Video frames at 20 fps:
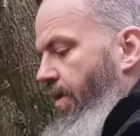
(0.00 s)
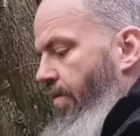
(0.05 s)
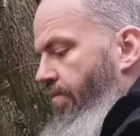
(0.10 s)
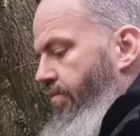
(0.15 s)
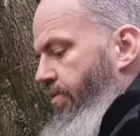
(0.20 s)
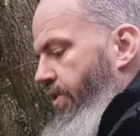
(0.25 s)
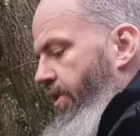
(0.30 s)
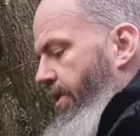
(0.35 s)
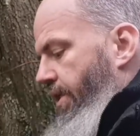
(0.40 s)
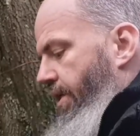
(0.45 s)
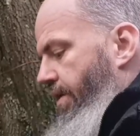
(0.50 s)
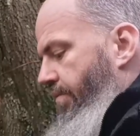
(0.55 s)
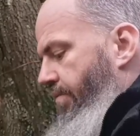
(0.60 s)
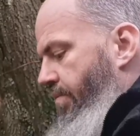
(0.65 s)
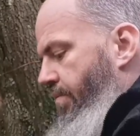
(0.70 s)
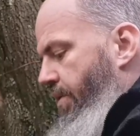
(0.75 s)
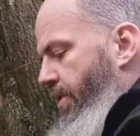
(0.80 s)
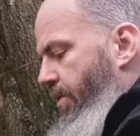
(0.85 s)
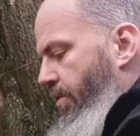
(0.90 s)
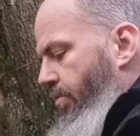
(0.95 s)
Obviously give
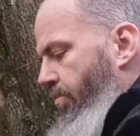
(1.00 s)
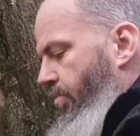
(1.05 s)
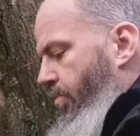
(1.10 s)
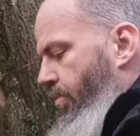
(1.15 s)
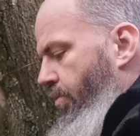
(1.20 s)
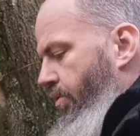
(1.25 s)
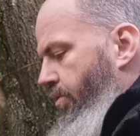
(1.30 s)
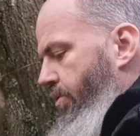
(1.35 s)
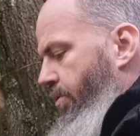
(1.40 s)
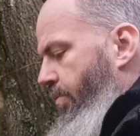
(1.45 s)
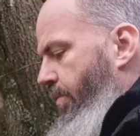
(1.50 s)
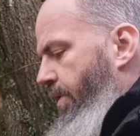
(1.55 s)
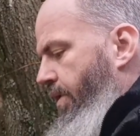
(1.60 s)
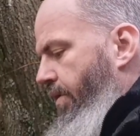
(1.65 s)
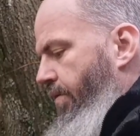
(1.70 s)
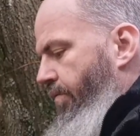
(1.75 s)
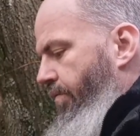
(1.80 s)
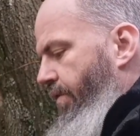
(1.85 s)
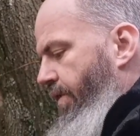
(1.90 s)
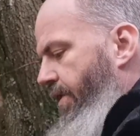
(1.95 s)
them a good water when
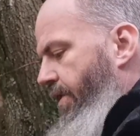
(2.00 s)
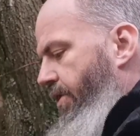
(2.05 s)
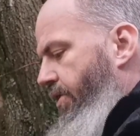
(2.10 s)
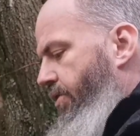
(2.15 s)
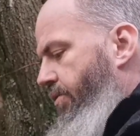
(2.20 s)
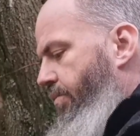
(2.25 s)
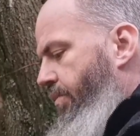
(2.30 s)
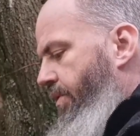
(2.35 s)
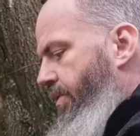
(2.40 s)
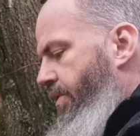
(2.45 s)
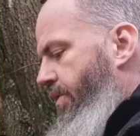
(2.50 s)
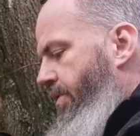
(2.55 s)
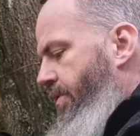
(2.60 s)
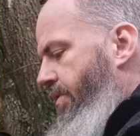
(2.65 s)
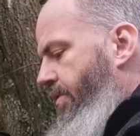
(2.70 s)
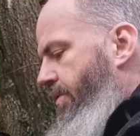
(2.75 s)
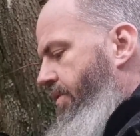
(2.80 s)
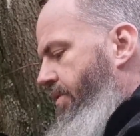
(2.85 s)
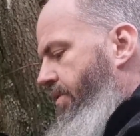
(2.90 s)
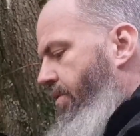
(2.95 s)
you finish, but
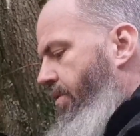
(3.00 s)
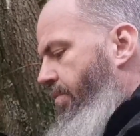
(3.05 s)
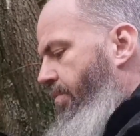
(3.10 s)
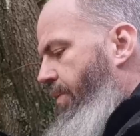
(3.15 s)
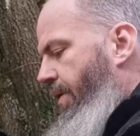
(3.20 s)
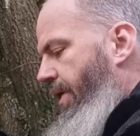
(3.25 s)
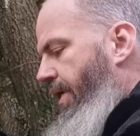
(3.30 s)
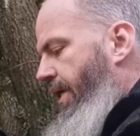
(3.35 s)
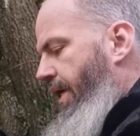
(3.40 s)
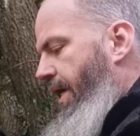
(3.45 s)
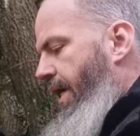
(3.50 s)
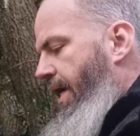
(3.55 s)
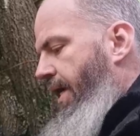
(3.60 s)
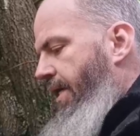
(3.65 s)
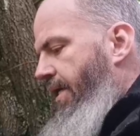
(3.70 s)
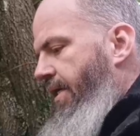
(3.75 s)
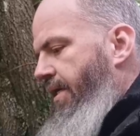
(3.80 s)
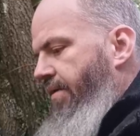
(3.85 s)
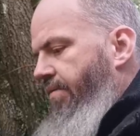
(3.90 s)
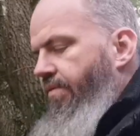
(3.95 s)
cut back
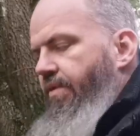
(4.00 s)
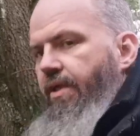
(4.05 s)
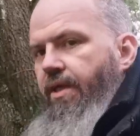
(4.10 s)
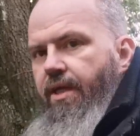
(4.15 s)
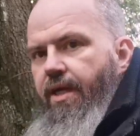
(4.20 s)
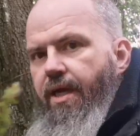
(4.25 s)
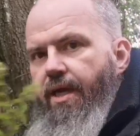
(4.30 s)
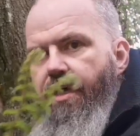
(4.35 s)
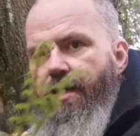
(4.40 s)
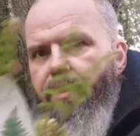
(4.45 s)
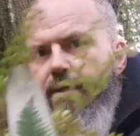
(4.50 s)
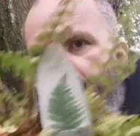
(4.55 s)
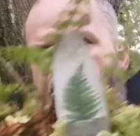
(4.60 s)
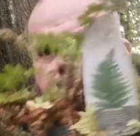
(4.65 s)
any of the